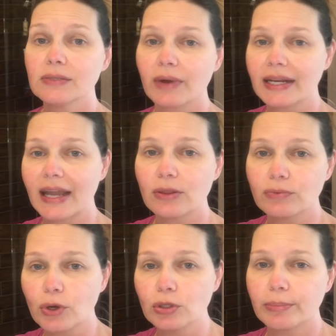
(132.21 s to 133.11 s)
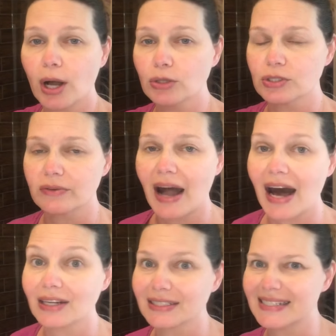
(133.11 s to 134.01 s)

Right now the roller balls are out of